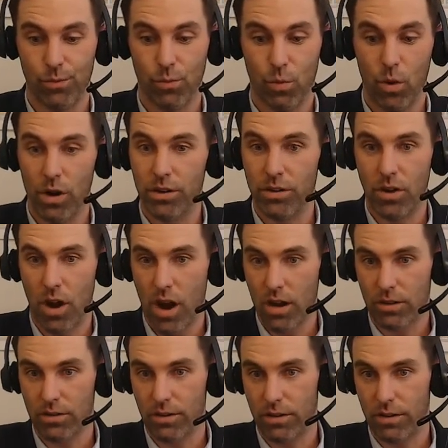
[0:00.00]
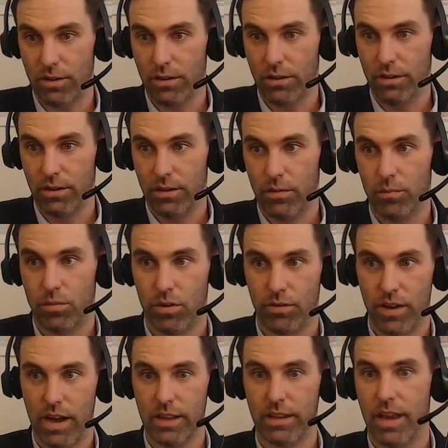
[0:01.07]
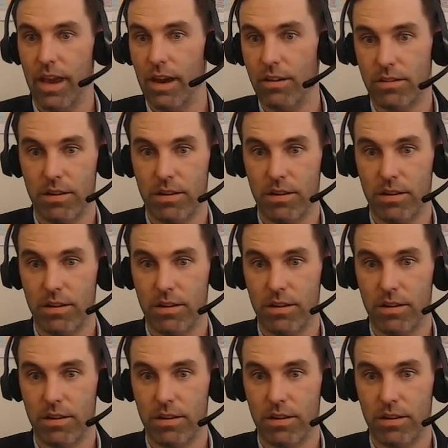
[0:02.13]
one doctor provide care